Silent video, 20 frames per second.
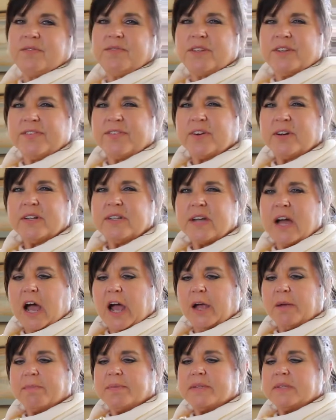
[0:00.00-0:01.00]
of different
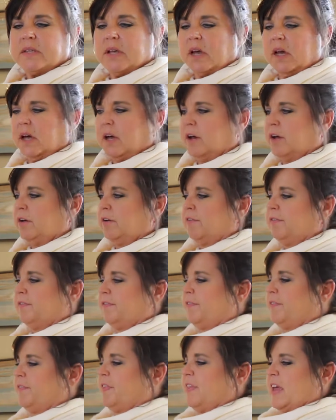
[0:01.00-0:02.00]
types of
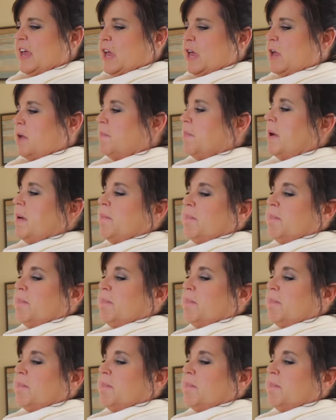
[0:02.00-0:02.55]
theme,